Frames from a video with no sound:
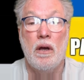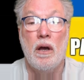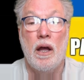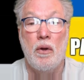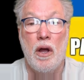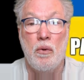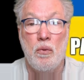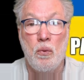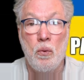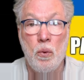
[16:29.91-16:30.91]
a, a
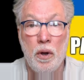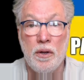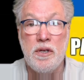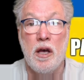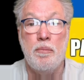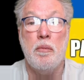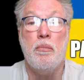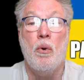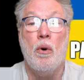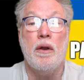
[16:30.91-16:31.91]
real tipping
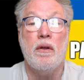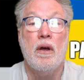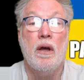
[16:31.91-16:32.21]
point,